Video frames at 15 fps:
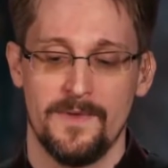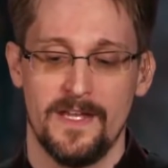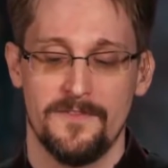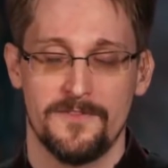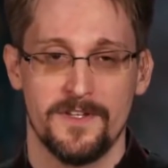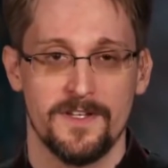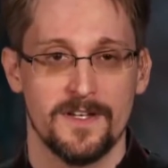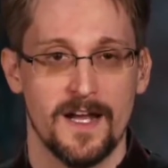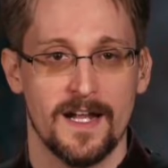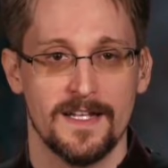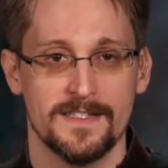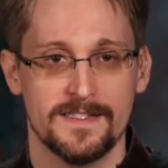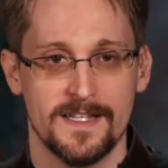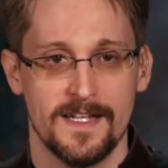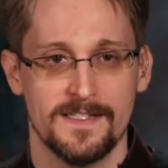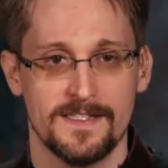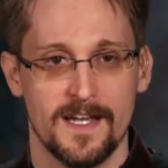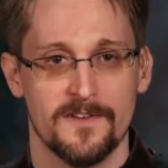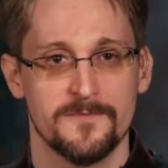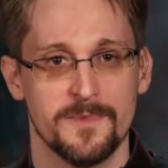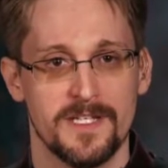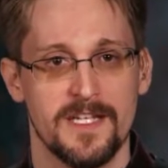if the United States
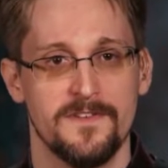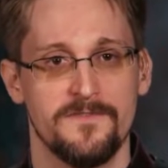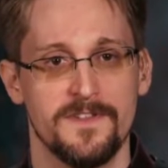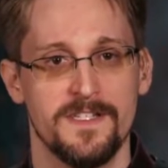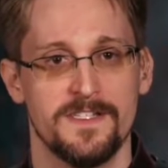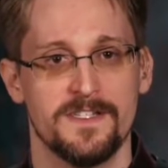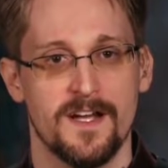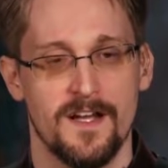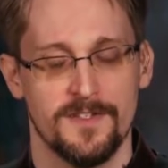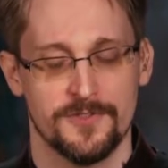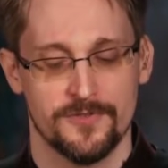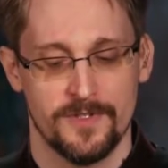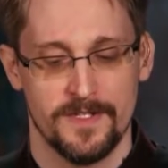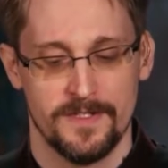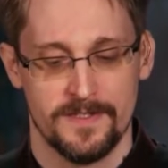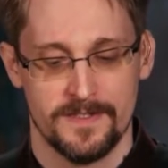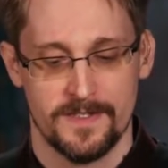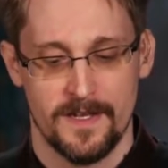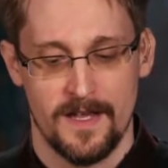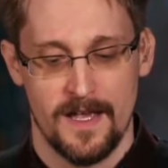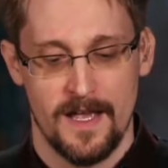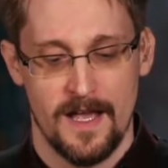government, if these countries
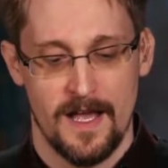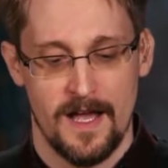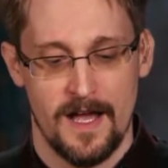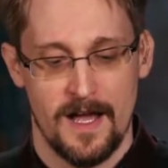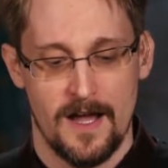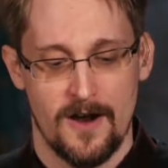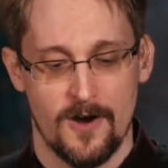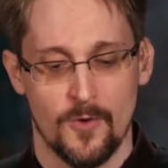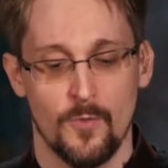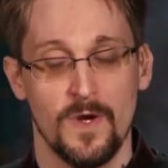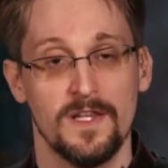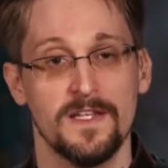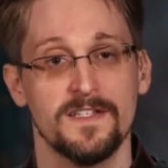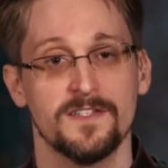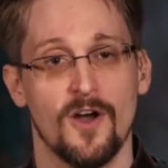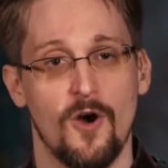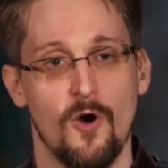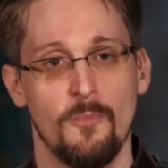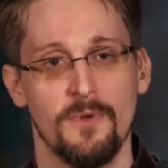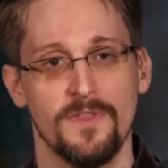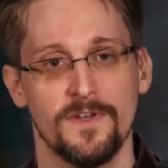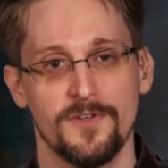are willing to
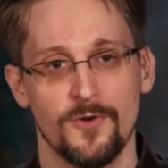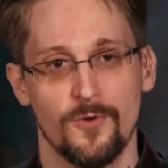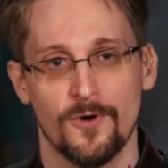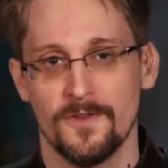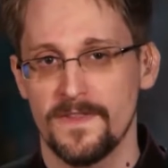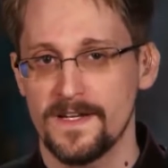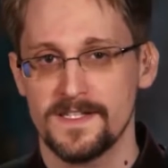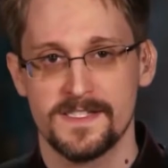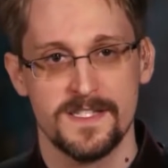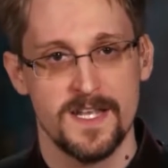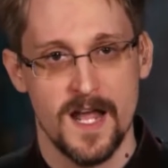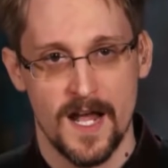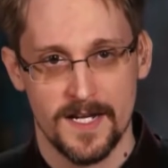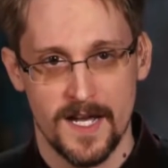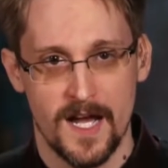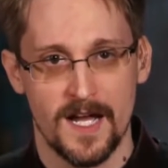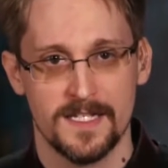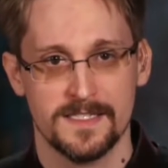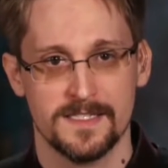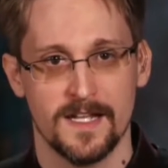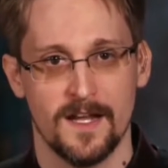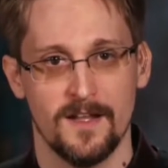open the door, that is not a
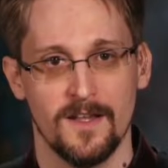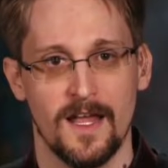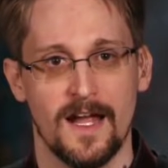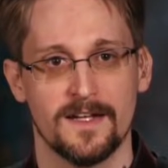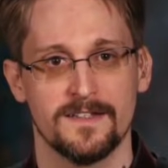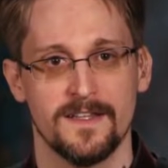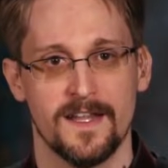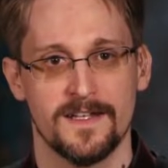hostile act.